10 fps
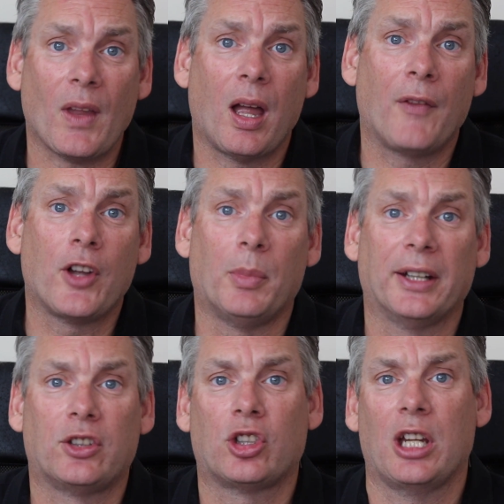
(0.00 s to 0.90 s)
I've got
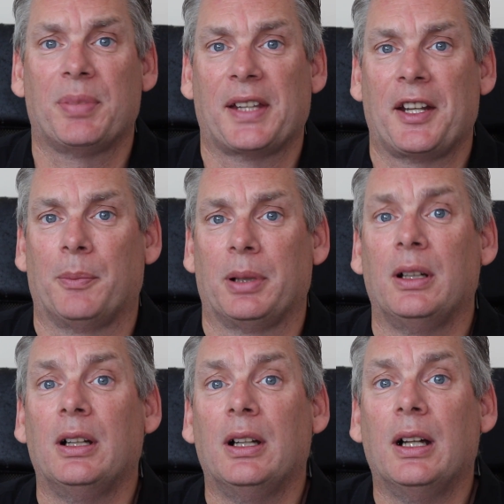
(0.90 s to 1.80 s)
my cheap
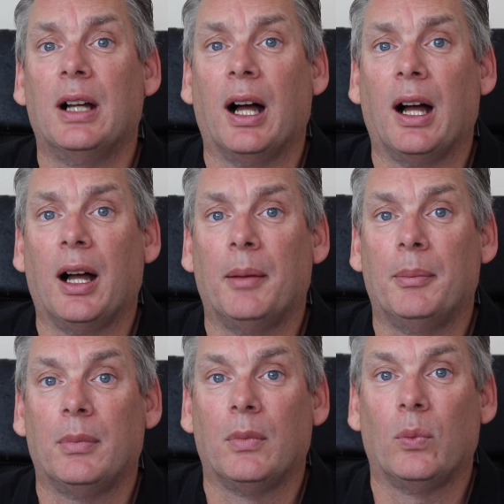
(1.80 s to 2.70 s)
setup,
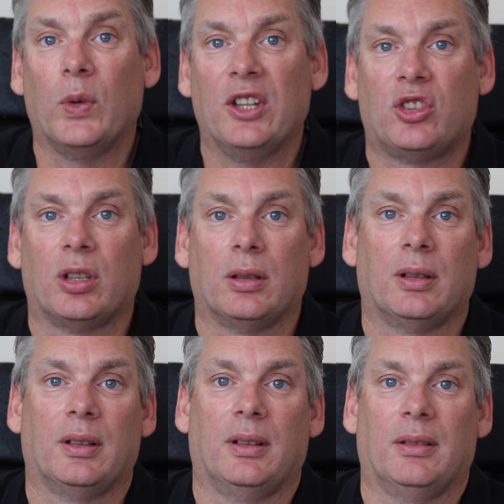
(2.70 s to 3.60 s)

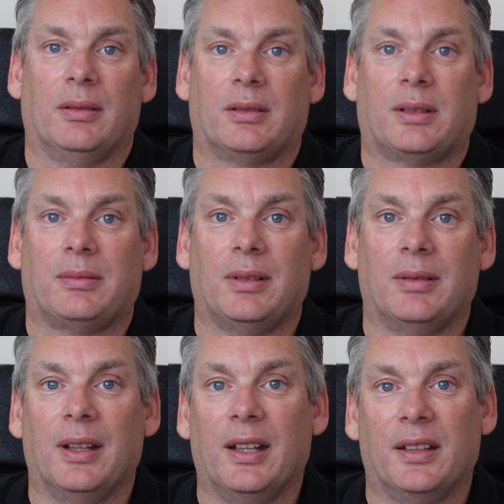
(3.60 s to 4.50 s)
which
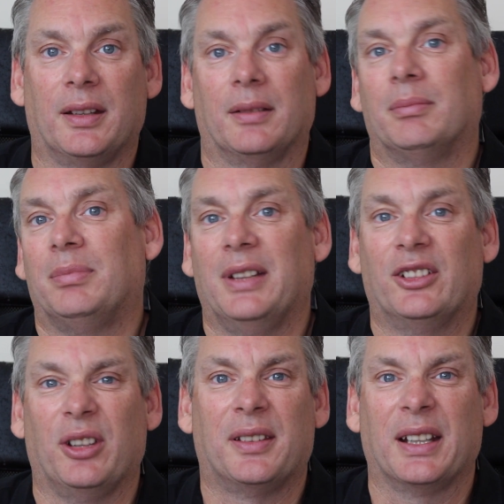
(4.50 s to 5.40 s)
is
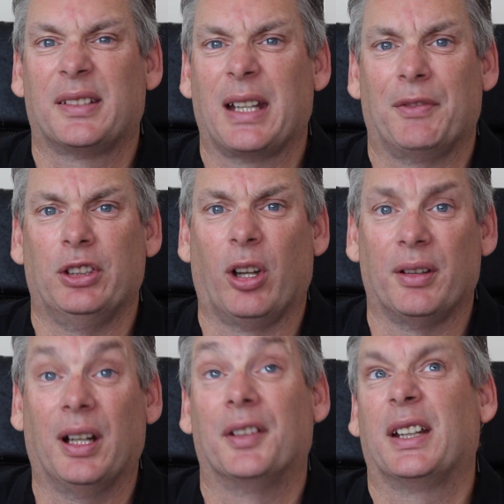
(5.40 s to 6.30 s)
literally
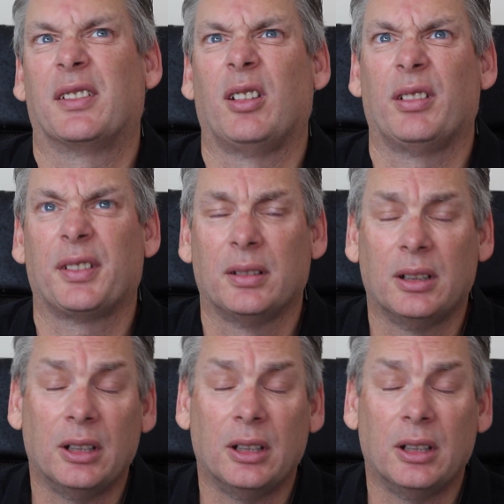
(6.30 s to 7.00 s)
$6.